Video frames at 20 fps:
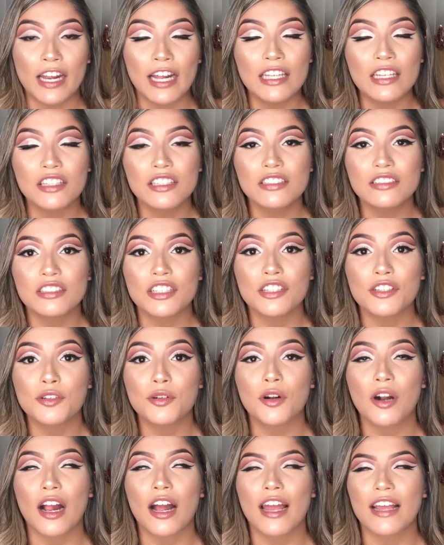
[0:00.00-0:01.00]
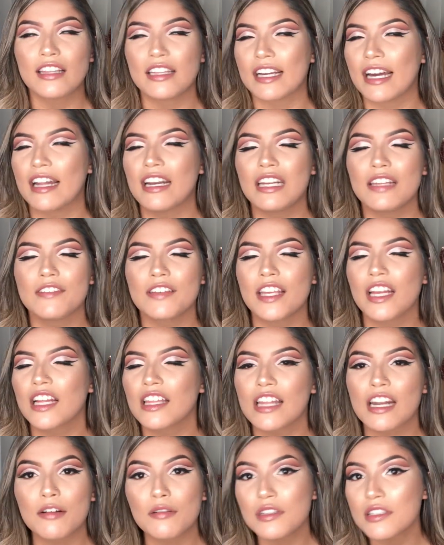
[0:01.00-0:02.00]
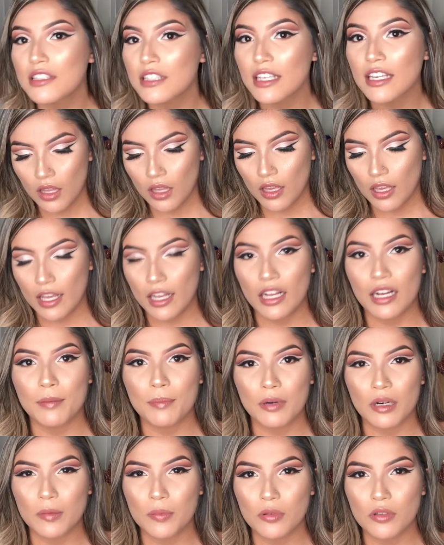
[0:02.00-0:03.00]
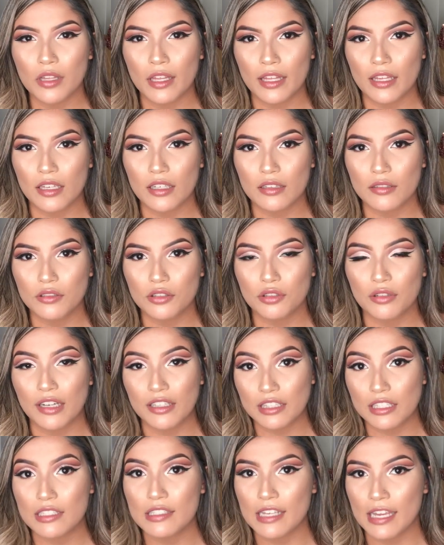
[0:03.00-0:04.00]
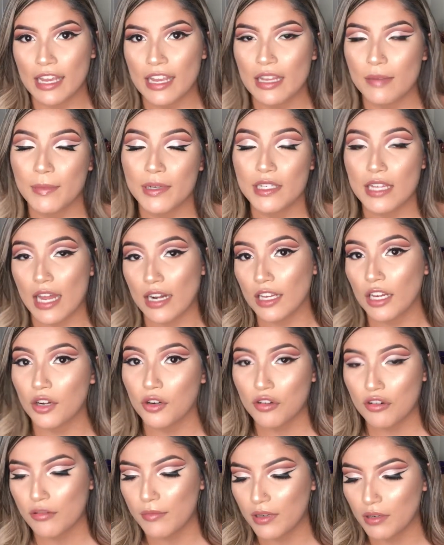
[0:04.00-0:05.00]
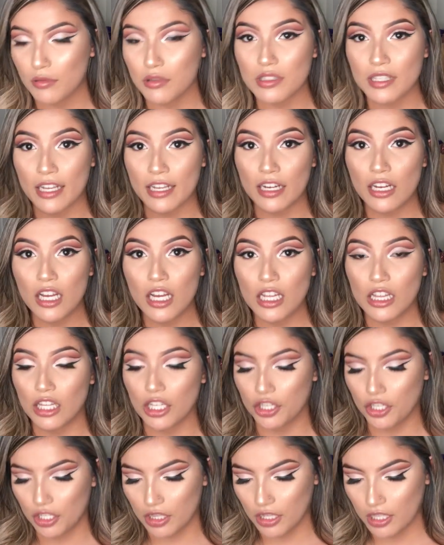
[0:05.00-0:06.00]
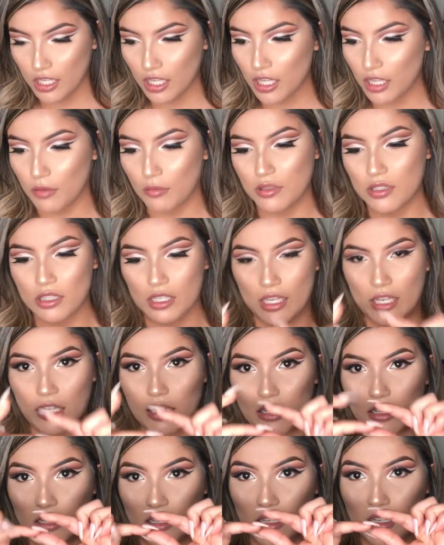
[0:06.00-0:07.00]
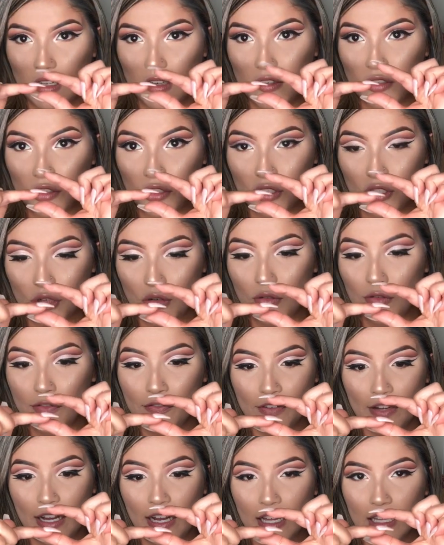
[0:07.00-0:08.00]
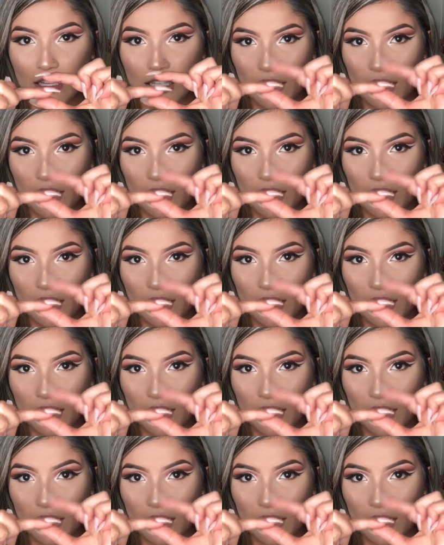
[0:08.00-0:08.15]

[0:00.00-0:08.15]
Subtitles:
I literally started crying. Like I didn't even care that I was sick. It got purple like throughout the day and my dad got home and it was like, literally it was like so fat.